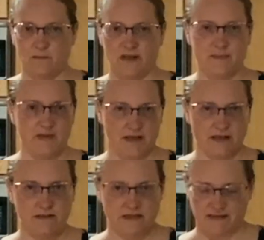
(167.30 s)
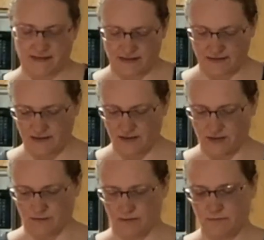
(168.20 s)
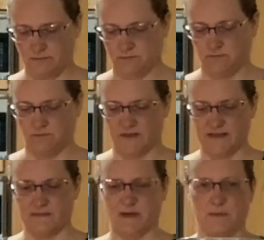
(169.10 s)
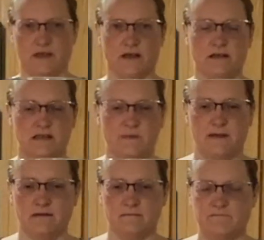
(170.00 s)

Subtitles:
with Biga, as I said in the intro. This is my Biga. It's been